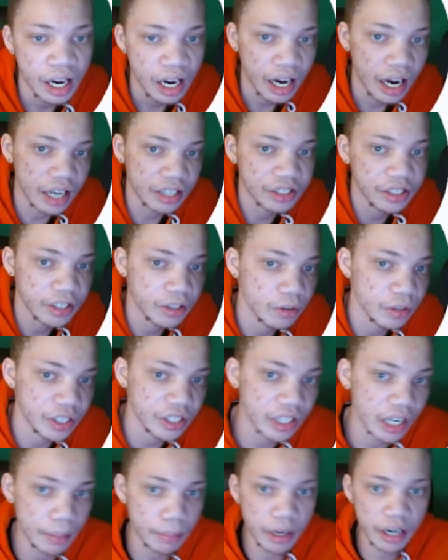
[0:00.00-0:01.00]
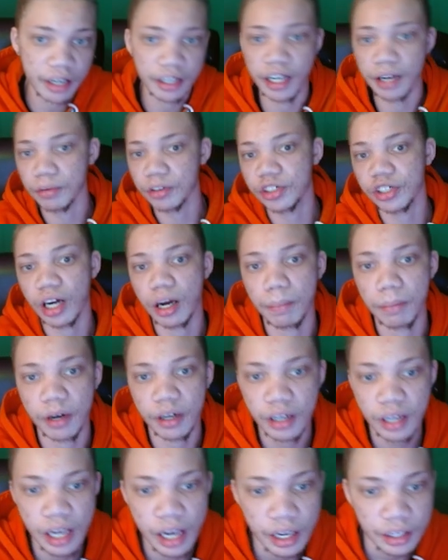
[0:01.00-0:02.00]
I sit on this camera every day with y'all,
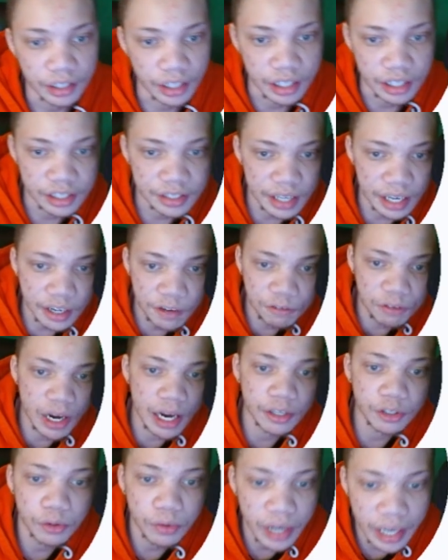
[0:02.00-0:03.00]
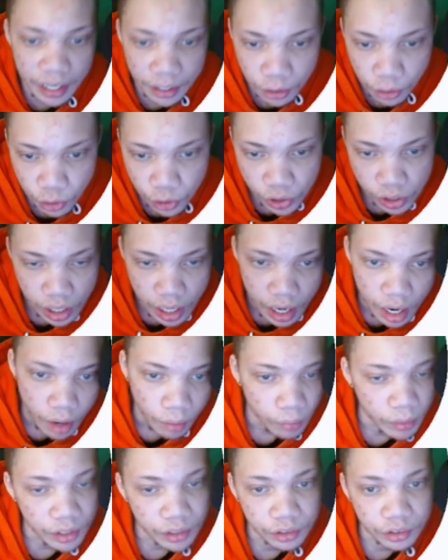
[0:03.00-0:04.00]
but yeah, this is how you find new angles
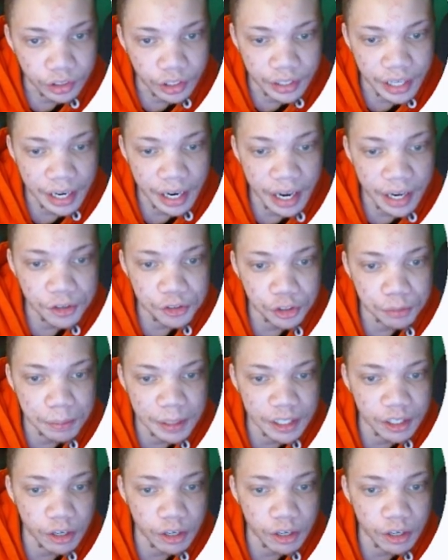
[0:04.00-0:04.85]
when your angles are being